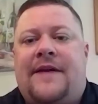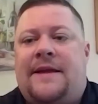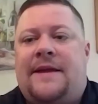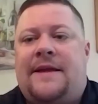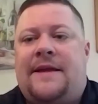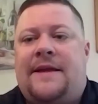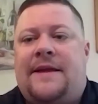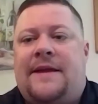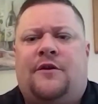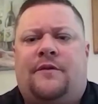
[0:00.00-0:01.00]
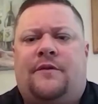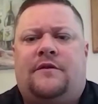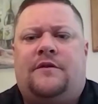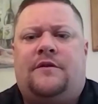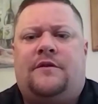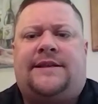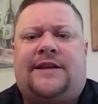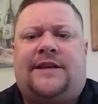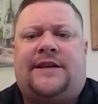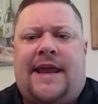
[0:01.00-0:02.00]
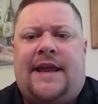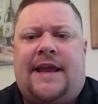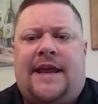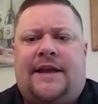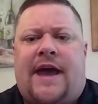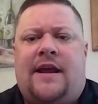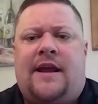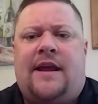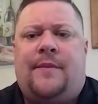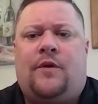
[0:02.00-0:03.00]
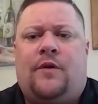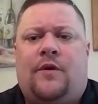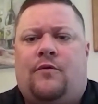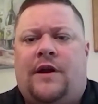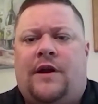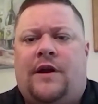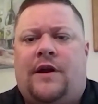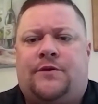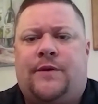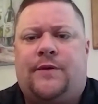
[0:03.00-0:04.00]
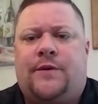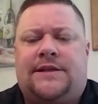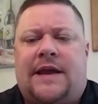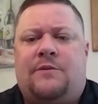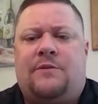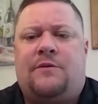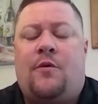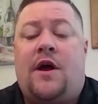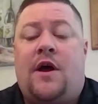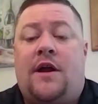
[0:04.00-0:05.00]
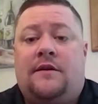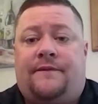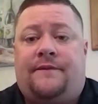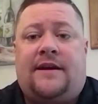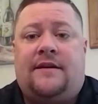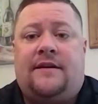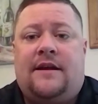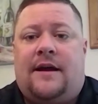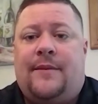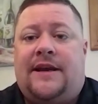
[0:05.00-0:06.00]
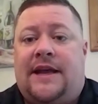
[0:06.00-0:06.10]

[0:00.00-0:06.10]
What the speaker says: I've had people say, you can't tell me I can't do that. I mean, we're individuals. We can decide what they want. Fine.